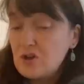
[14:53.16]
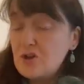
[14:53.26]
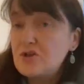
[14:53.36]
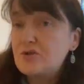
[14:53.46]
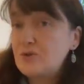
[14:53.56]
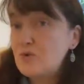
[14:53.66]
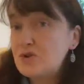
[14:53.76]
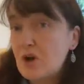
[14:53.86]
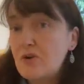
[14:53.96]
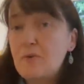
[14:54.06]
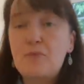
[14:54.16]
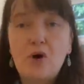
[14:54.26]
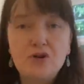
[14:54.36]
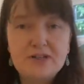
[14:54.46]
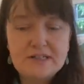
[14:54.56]
So those are the
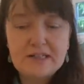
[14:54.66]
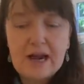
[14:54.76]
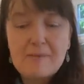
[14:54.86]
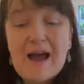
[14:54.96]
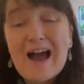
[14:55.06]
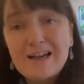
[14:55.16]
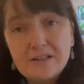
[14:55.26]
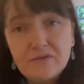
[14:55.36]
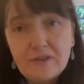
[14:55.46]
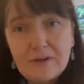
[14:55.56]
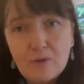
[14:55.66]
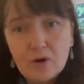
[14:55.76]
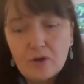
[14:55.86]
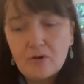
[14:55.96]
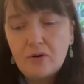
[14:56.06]
projects that I'm actively
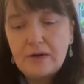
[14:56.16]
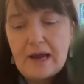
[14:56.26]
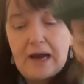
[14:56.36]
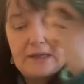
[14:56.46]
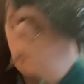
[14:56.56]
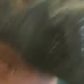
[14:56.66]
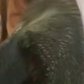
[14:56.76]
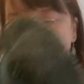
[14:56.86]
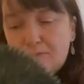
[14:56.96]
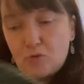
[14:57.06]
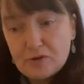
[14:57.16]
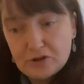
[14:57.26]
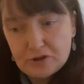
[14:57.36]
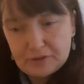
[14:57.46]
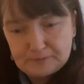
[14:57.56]
working on at the
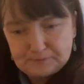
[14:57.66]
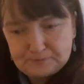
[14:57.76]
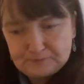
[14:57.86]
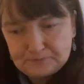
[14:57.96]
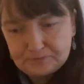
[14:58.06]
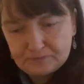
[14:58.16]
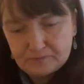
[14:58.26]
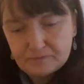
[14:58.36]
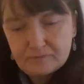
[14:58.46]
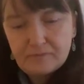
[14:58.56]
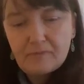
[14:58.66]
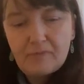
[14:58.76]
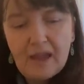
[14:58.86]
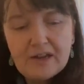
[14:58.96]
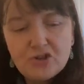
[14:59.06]
moment.
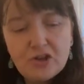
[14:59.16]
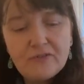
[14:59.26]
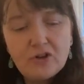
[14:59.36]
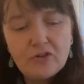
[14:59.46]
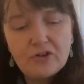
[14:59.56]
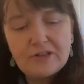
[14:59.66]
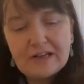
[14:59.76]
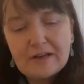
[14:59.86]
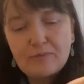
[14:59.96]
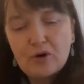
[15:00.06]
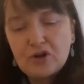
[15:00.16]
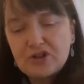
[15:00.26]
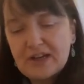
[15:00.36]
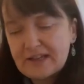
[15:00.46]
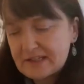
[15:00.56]
I do have another knitting
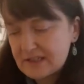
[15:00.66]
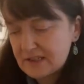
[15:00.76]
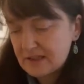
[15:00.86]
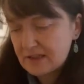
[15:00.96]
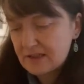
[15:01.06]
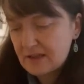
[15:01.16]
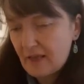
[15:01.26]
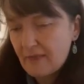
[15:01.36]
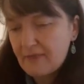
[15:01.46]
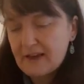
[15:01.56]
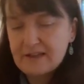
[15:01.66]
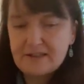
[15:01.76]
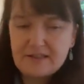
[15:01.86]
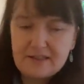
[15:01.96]
project that